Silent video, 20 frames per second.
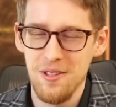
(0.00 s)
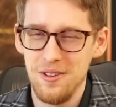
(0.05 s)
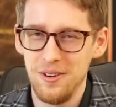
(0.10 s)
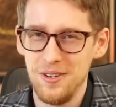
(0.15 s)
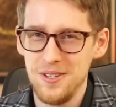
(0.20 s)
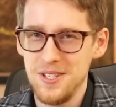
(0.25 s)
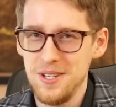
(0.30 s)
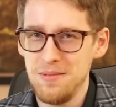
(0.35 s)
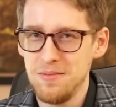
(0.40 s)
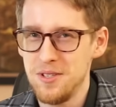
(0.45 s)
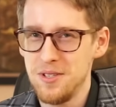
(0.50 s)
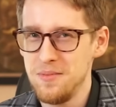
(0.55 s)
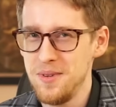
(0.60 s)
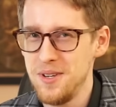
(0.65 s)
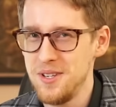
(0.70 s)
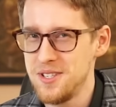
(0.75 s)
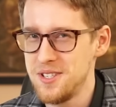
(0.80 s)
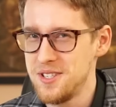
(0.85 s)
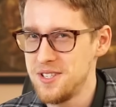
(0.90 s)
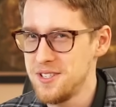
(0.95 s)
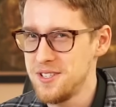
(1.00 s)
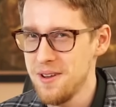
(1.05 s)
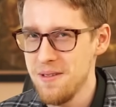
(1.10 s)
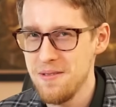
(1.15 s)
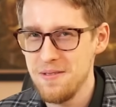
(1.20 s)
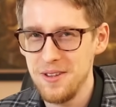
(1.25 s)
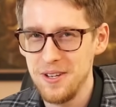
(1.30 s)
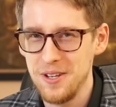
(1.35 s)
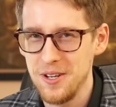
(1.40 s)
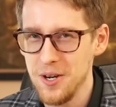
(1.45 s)
there seems to be
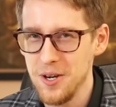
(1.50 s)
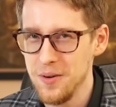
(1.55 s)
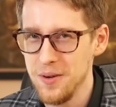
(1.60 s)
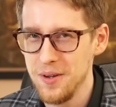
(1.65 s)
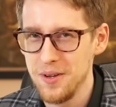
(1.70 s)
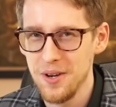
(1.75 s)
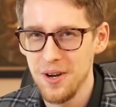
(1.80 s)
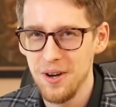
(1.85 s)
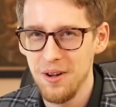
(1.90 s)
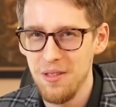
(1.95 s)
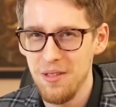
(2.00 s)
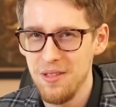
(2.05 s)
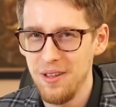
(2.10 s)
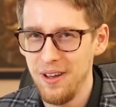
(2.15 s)
something going on